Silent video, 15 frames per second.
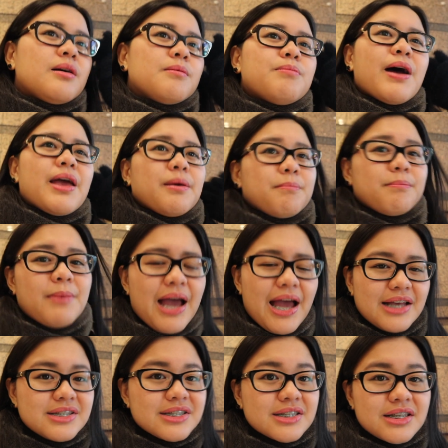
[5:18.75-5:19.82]
buy
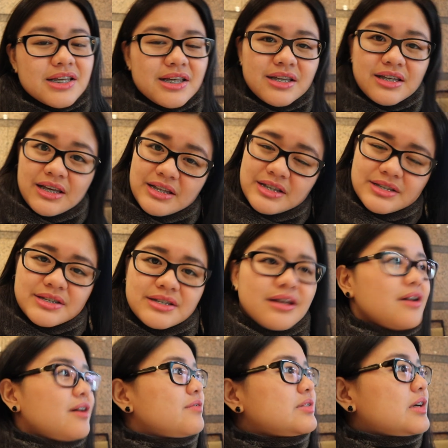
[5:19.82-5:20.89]
mask and
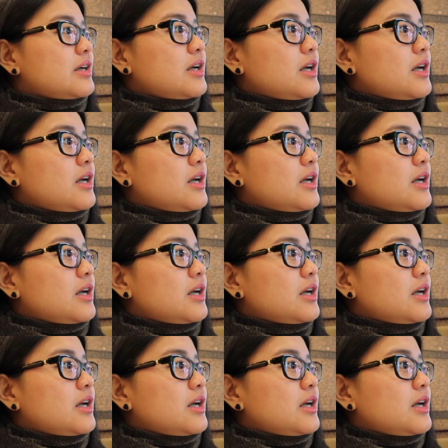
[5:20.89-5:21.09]
stuff.